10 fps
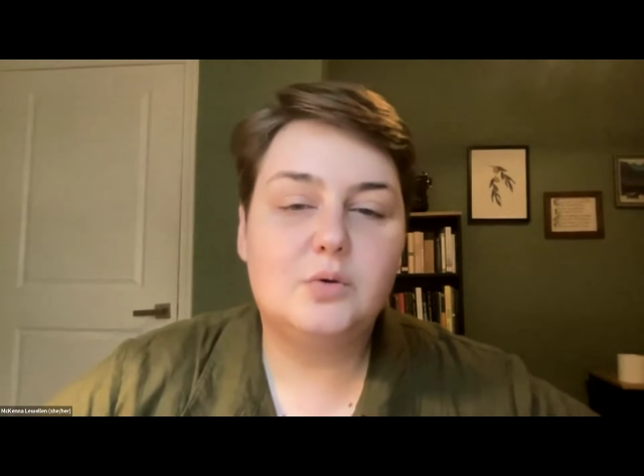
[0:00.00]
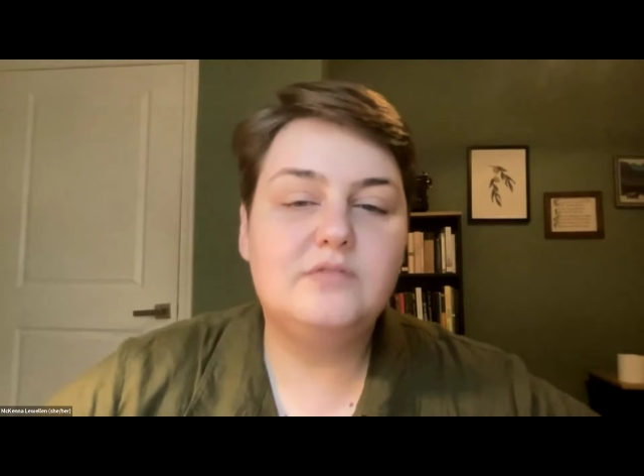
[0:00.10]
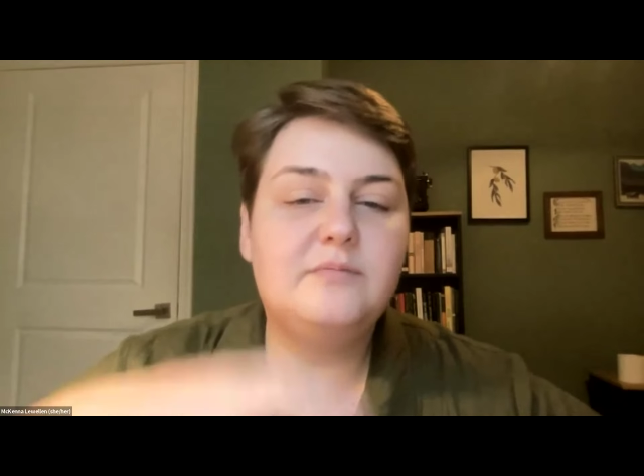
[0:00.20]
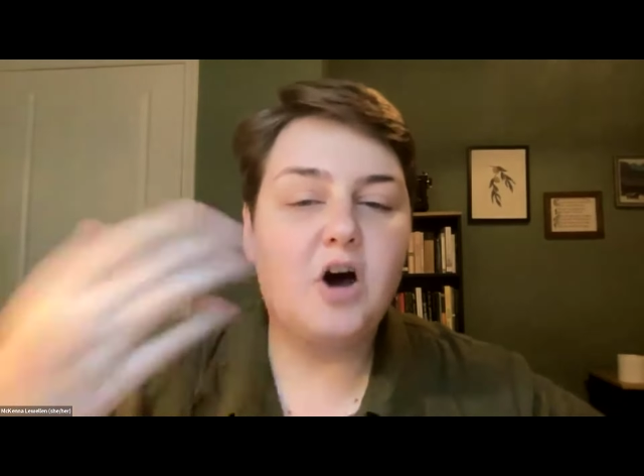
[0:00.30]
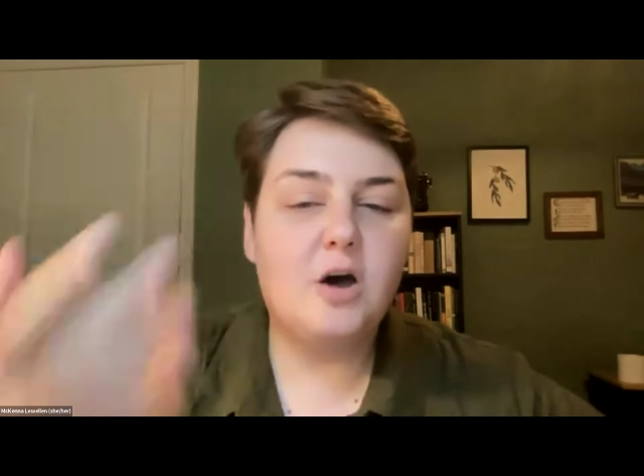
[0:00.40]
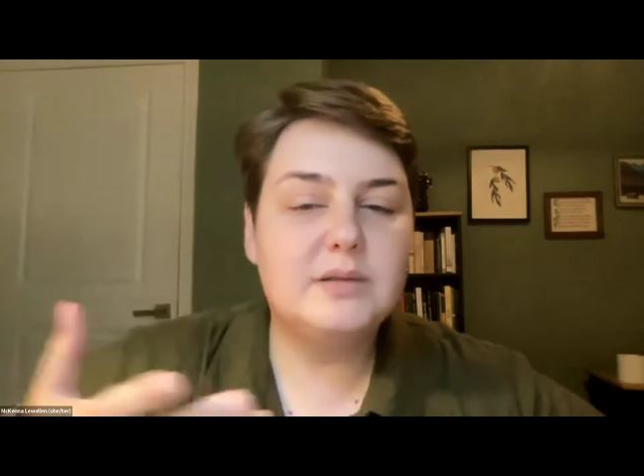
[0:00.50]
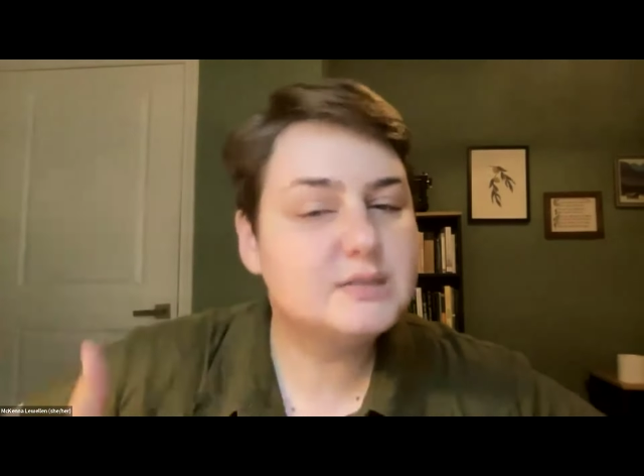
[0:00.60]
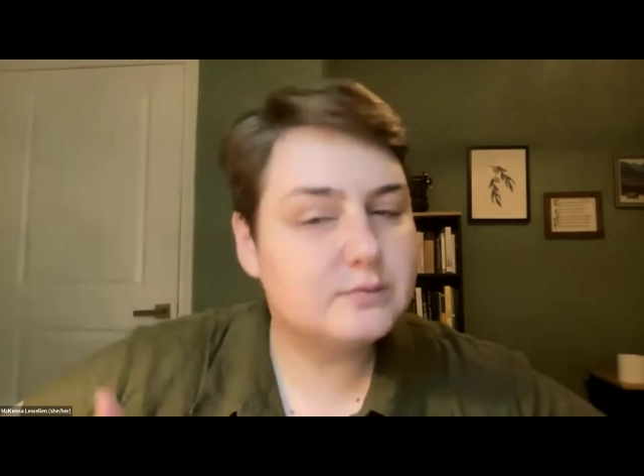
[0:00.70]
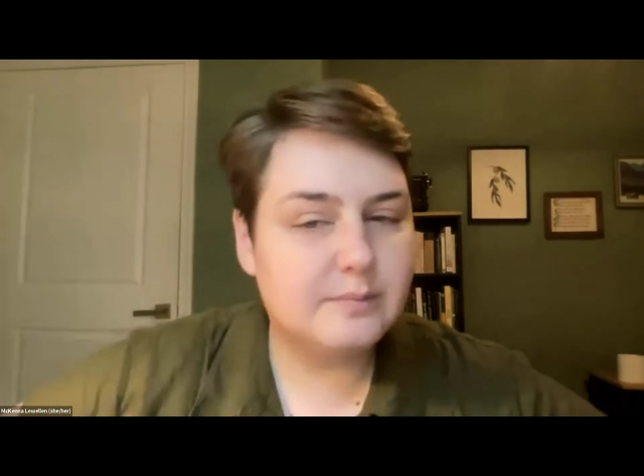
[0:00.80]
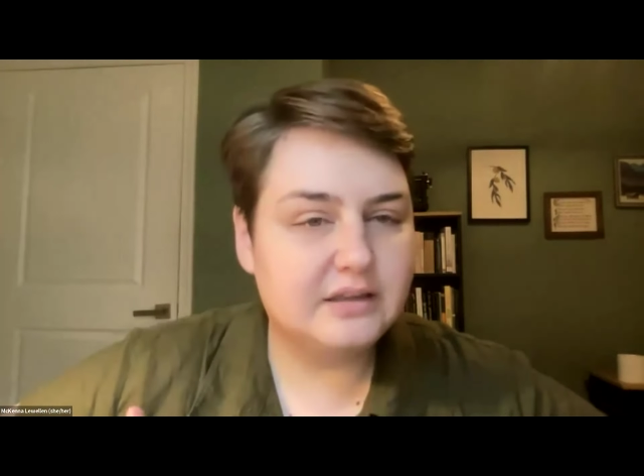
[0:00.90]
We've all been
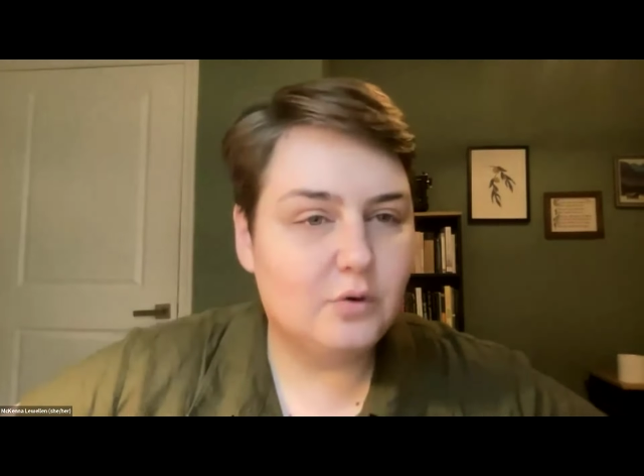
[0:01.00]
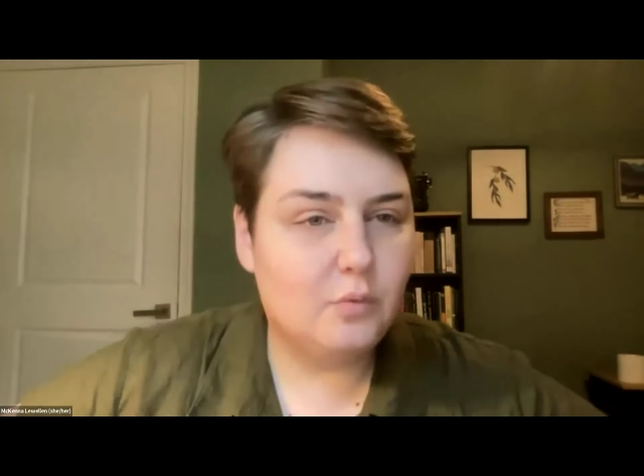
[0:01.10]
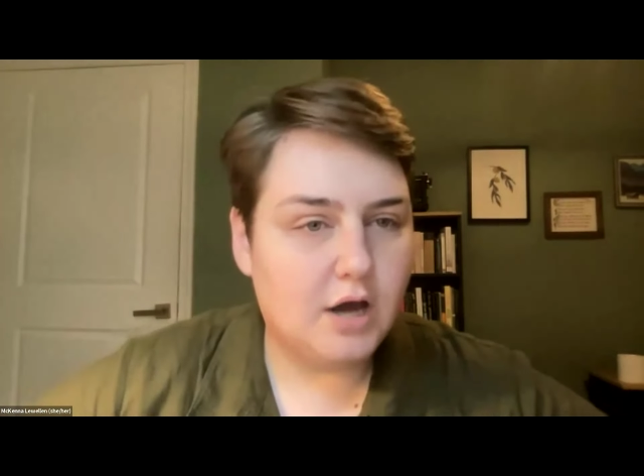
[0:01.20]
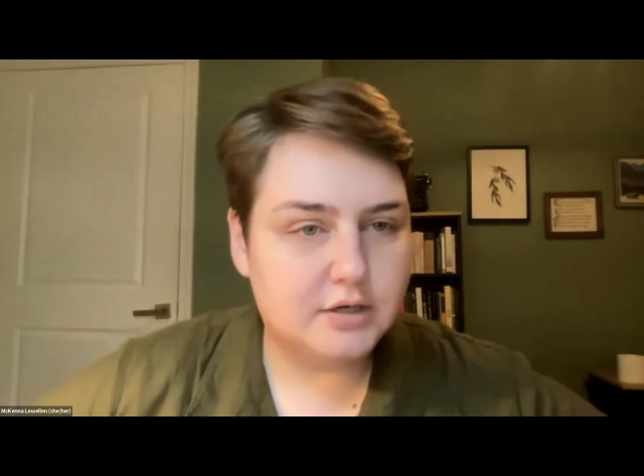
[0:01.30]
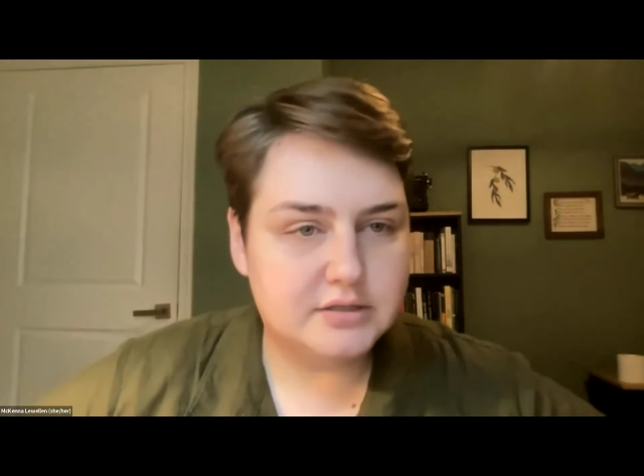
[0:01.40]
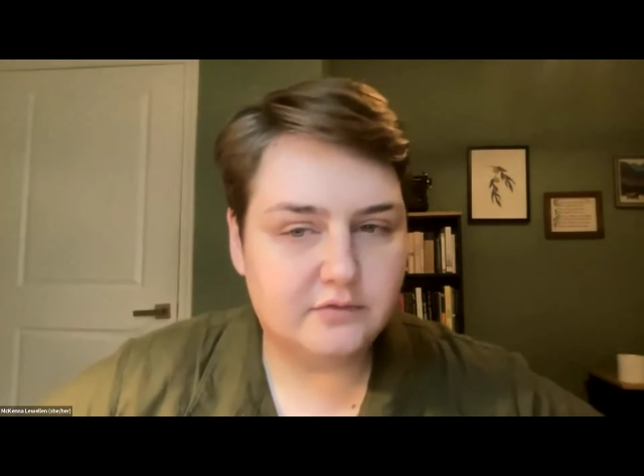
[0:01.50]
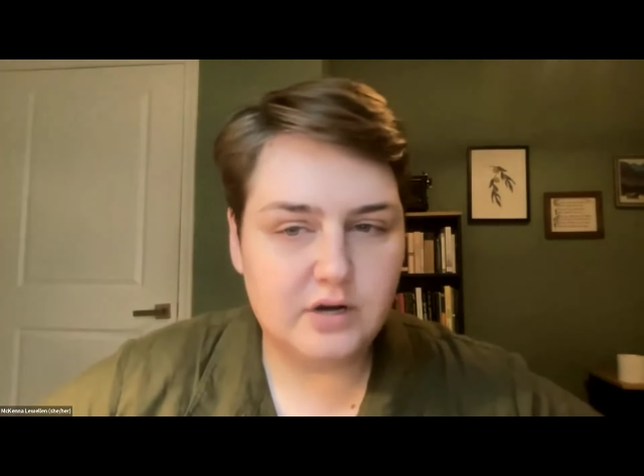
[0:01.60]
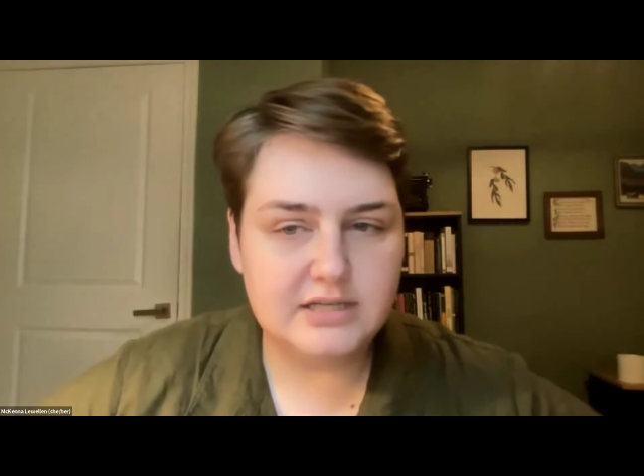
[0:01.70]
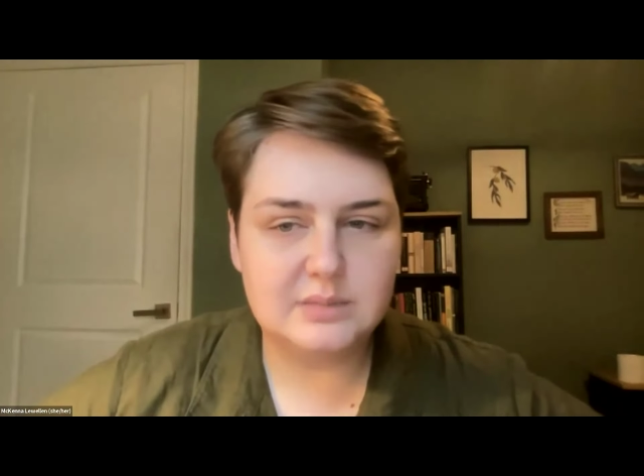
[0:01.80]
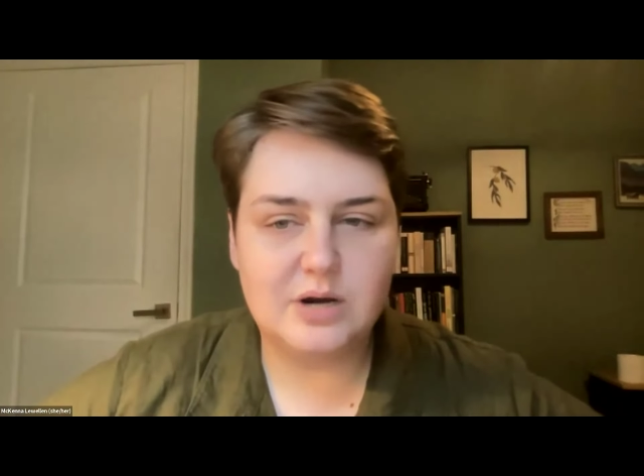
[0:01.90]
swimming in the waters of
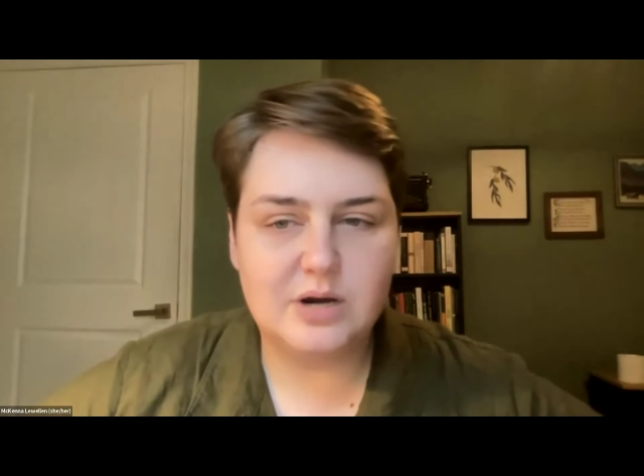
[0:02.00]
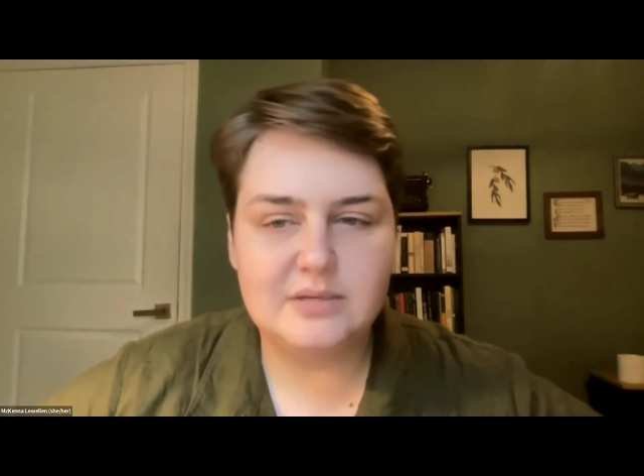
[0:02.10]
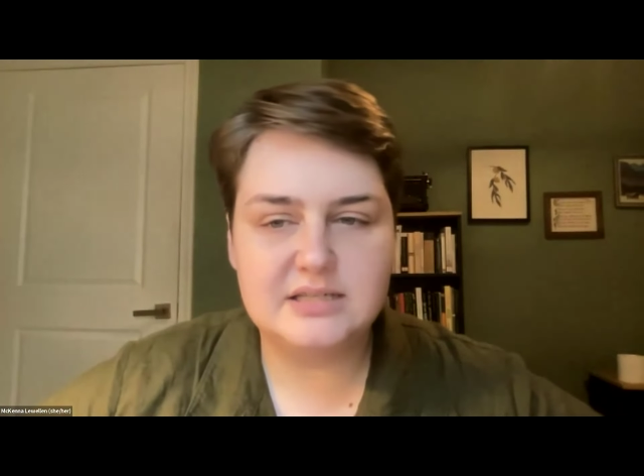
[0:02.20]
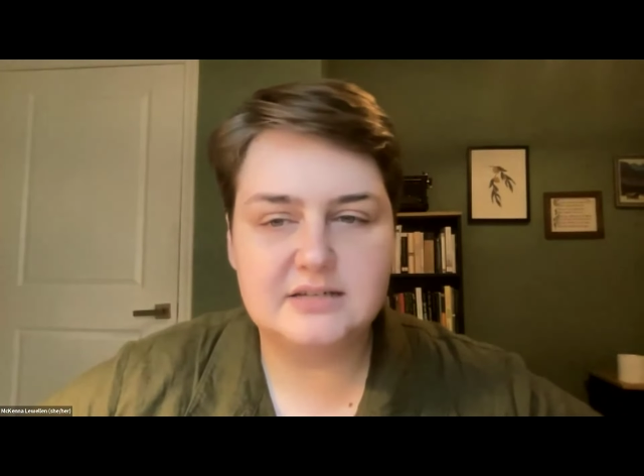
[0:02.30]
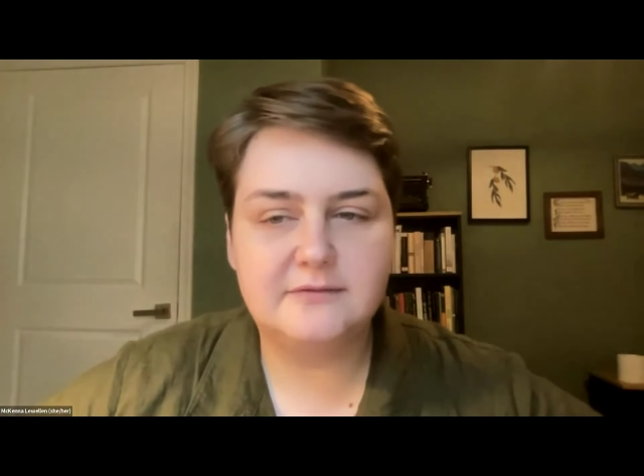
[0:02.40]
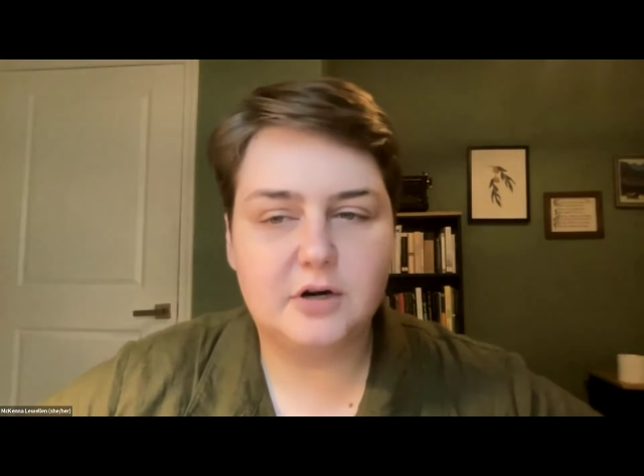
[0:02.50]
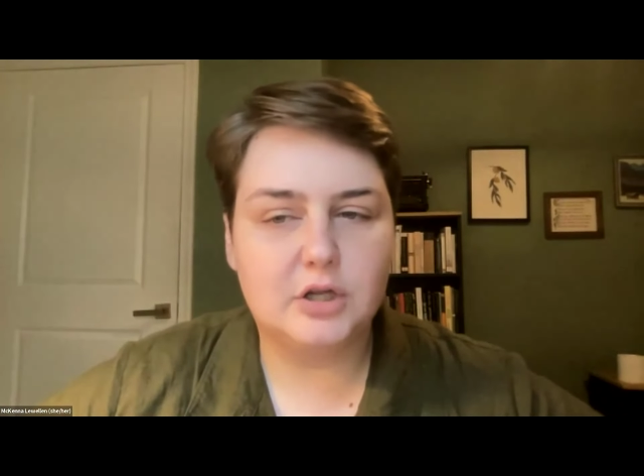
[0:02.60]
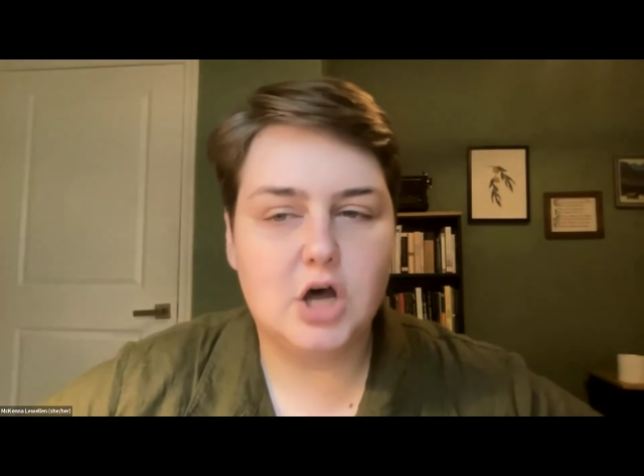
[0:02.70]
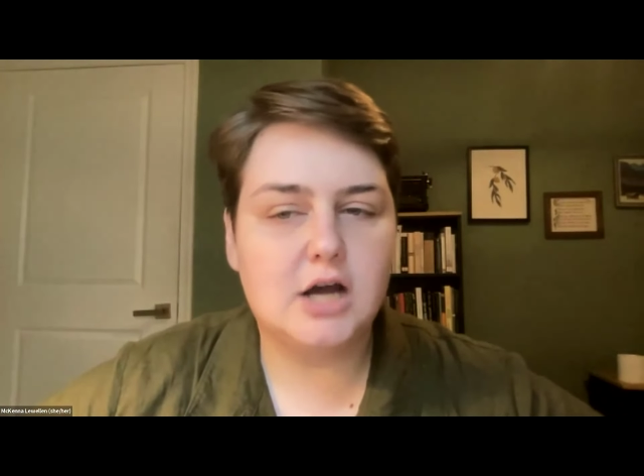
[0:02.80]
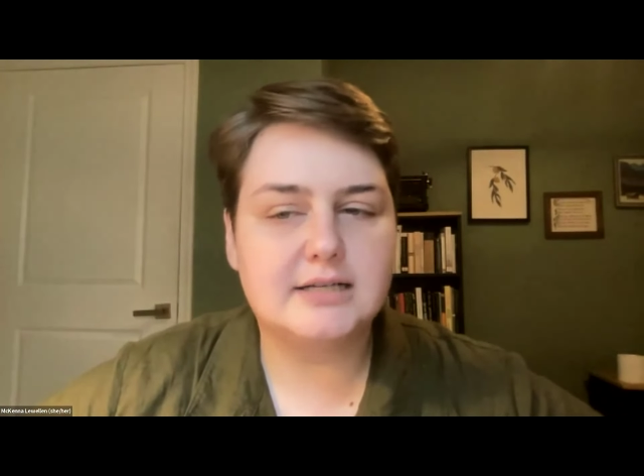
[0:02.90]
white supremacy for a
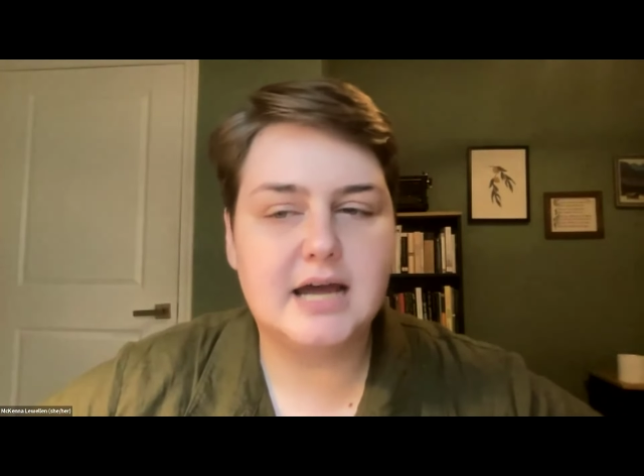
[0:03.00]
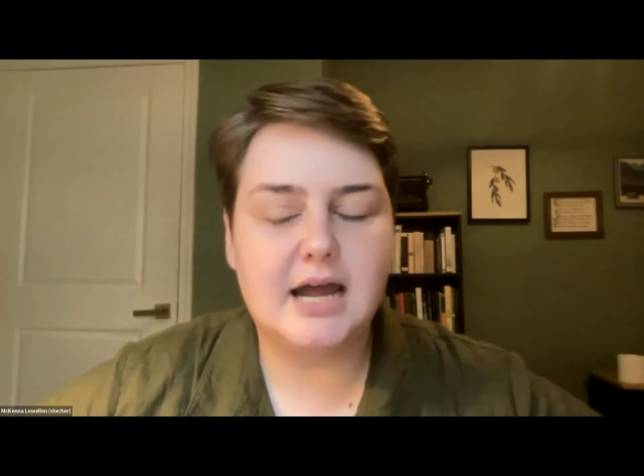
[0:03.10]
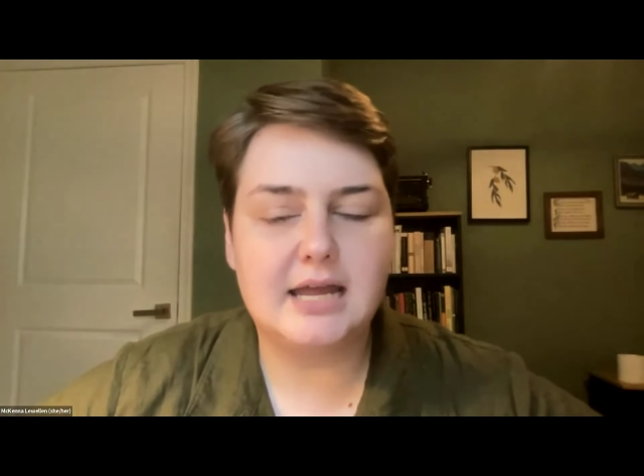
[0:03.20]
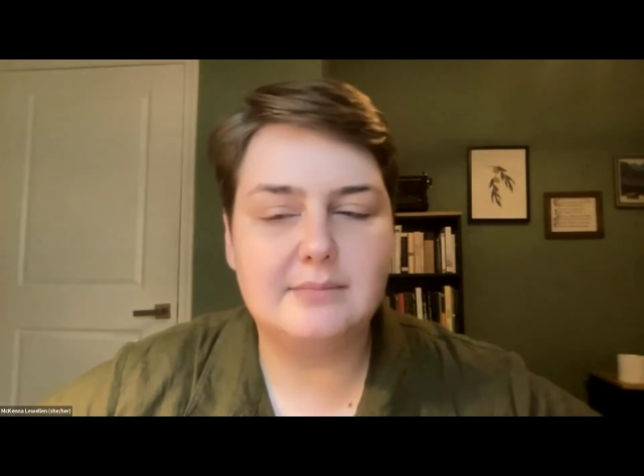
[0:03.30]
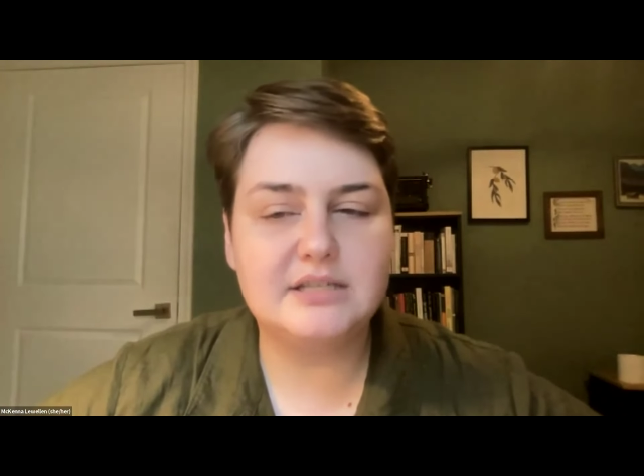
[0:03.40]
long time,